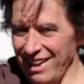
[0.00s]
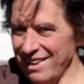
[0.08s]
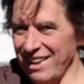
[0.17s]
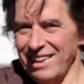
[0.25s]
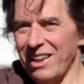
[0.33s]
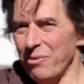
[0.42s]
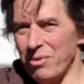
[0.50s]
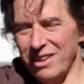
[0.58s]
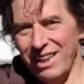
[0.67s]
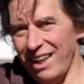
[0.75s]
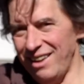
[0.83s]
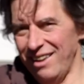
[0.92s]
They don't
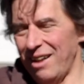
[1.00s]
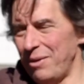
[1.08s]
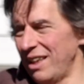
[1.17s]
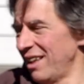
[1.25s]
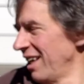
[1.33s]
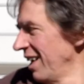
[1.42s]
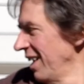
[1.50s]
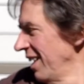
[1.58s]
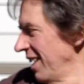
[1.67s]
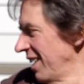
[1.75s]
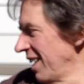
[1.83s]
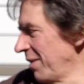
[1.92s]
pretend. I mean,
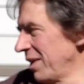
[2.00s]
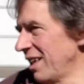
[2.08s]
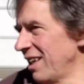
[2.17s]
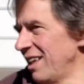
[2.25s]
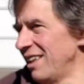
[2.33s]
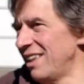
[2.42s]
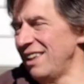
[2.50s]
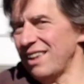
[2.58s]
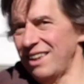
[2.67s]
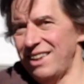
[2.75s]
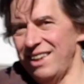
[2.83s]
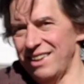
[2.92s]
these
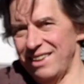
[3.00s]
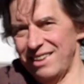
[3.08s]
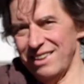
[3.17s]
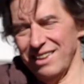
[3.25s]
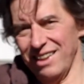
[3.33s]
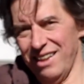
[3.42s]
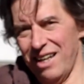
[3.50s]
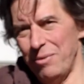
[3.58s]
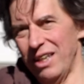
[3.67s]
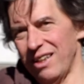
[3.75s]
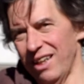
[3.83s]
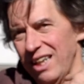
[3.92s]
ideas.
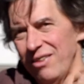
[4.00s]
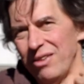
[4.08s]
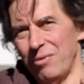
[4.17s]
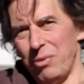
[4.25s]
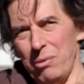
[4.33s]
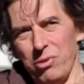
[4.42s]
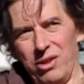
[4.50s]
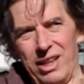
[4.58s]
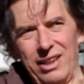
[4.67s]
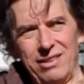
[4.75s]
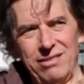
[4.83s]
Like even people like,